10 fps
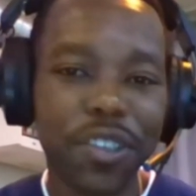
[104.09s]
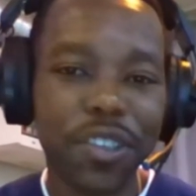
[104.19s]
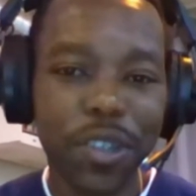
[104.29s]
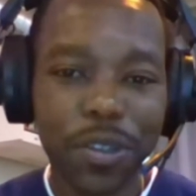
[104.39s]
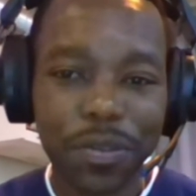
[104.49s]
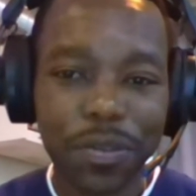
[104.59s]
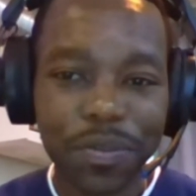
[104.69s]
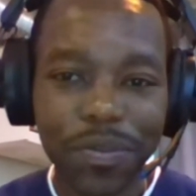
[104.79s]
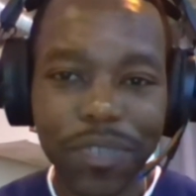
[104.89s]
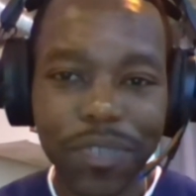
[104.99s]
So
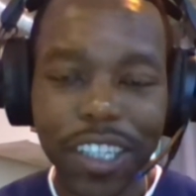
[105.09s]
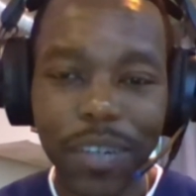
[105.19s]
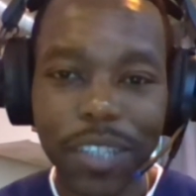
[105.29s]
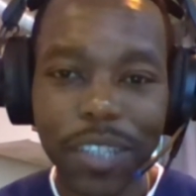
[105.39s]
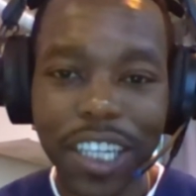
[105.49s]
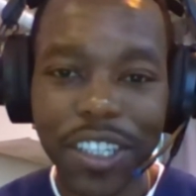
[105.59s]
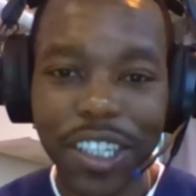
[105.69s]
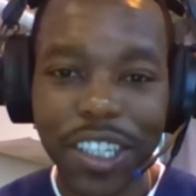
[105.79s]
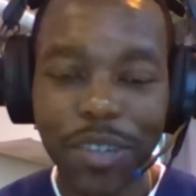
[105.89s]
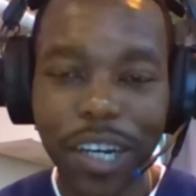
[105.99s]
it was
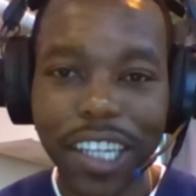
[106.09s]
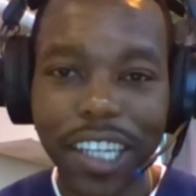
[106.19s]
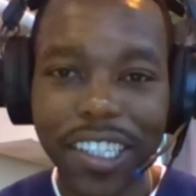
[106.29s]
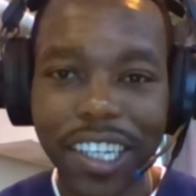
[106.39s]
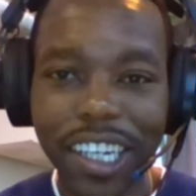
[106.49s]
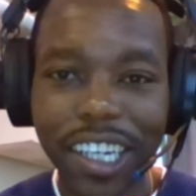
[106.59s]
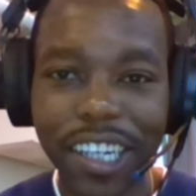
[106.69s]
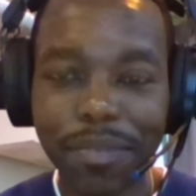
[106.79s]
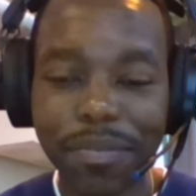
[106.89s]
actually quite um,